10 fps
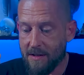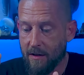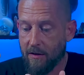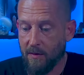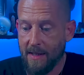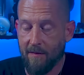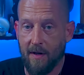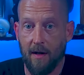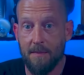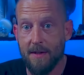The Three of
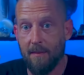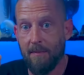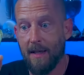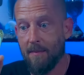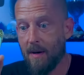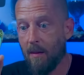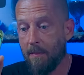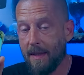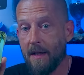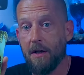Cups can be about
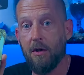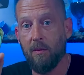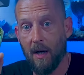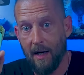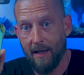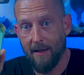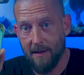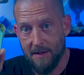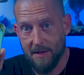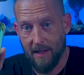being united
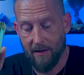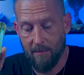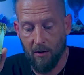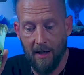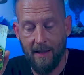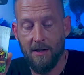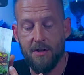and celebrating.